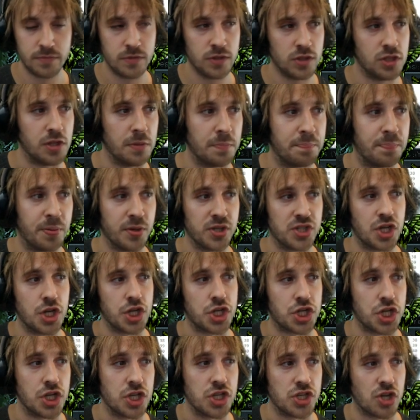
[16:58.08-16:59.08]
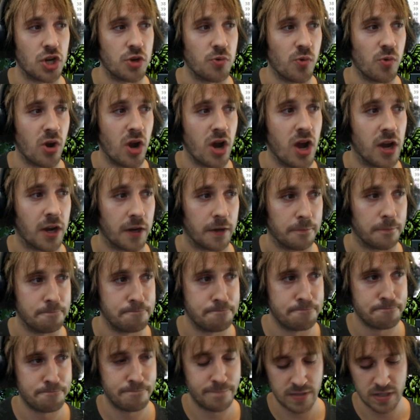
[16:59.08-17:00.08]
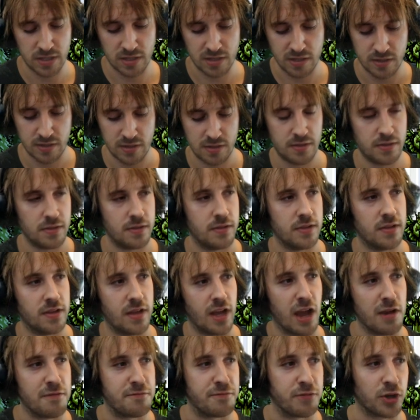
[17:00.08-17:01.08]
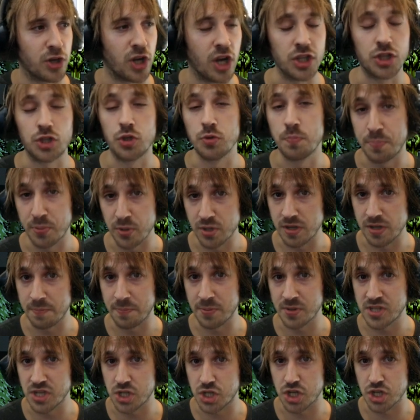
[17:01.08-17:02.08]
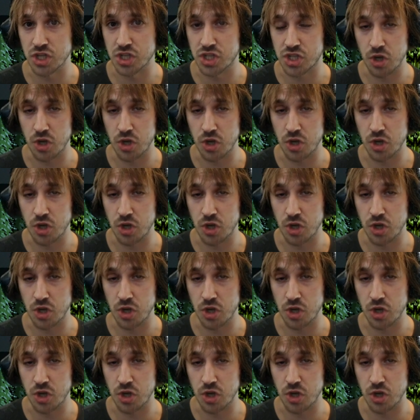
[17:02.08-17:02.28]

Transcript: The positions are wrong. I forgot to put the position.